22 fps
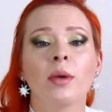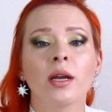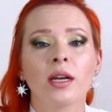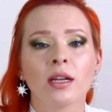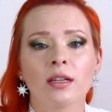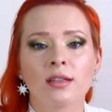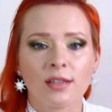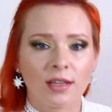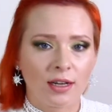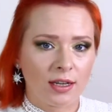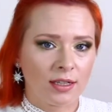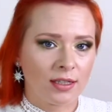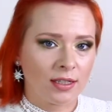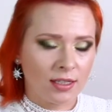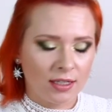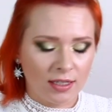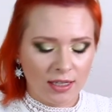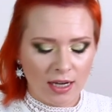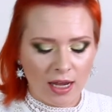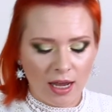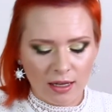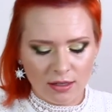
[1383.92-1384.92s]
minutes that it
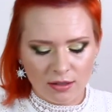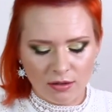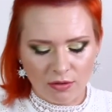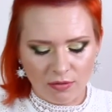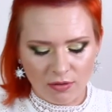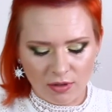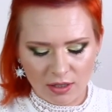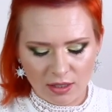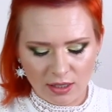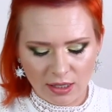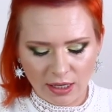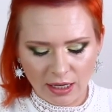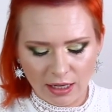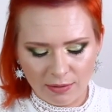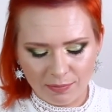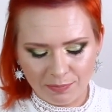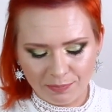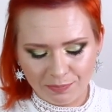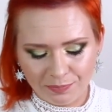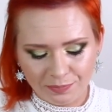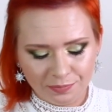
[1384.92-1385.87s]
stays on the skin.